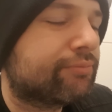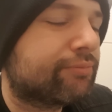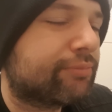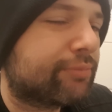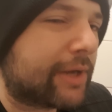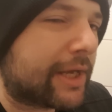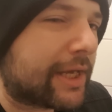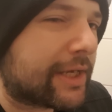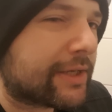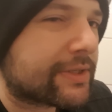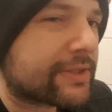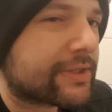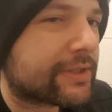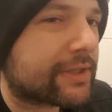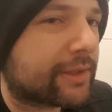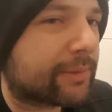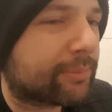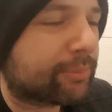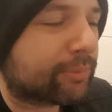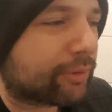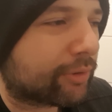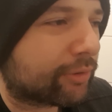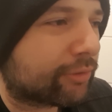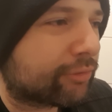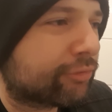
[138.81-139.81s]

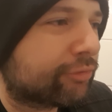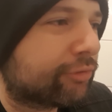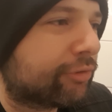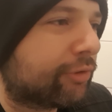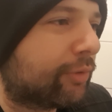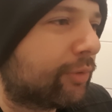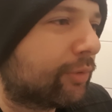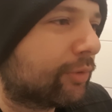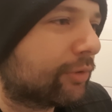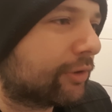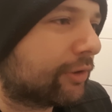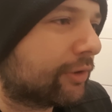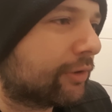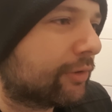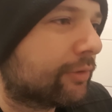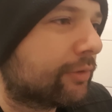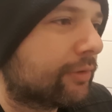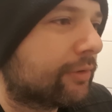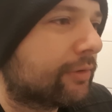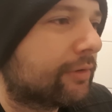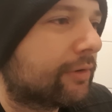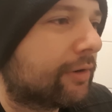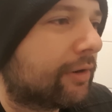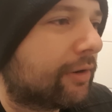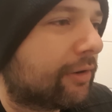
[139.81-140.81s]
basic
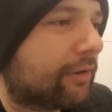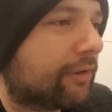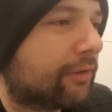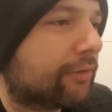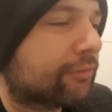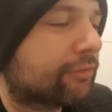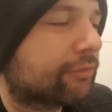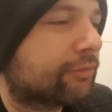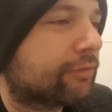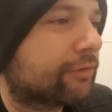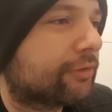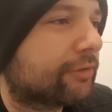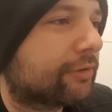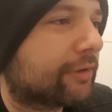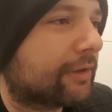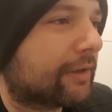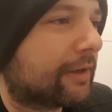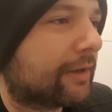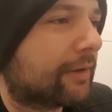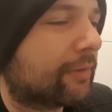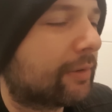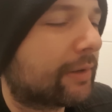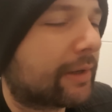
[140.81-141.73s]
portfolio of how,